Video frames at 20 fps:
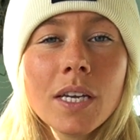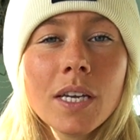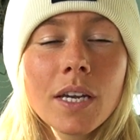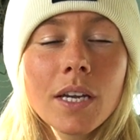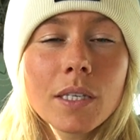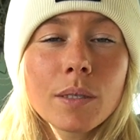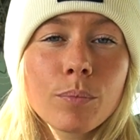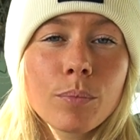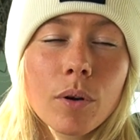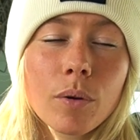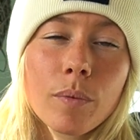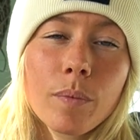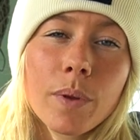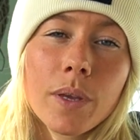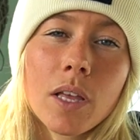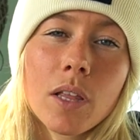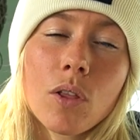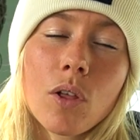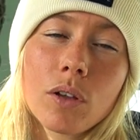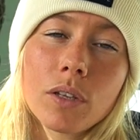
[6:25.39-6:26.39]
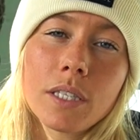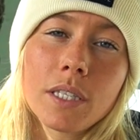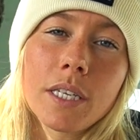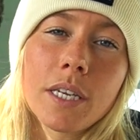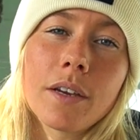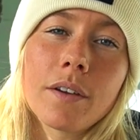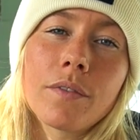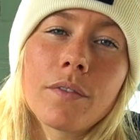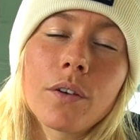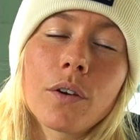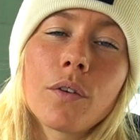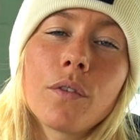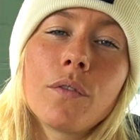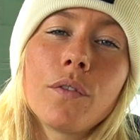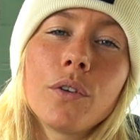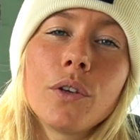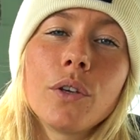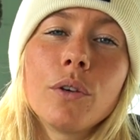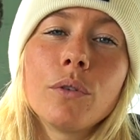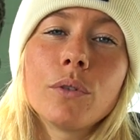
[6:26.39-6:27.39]
it's probably a lot safer for
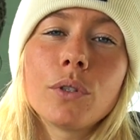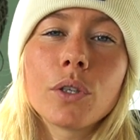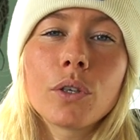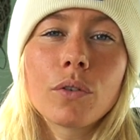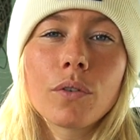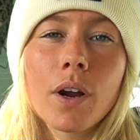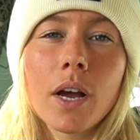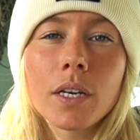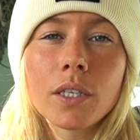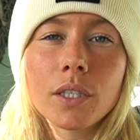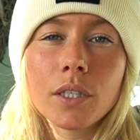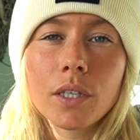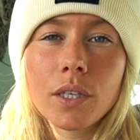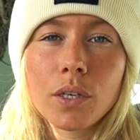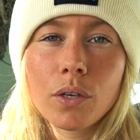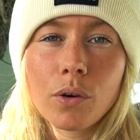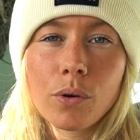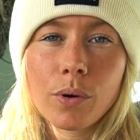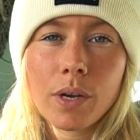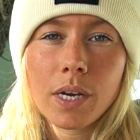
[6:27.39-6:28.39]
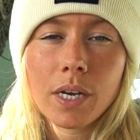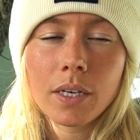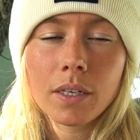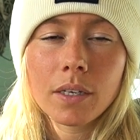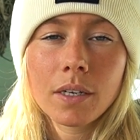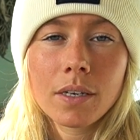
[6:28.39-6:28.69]
you to gradually go in.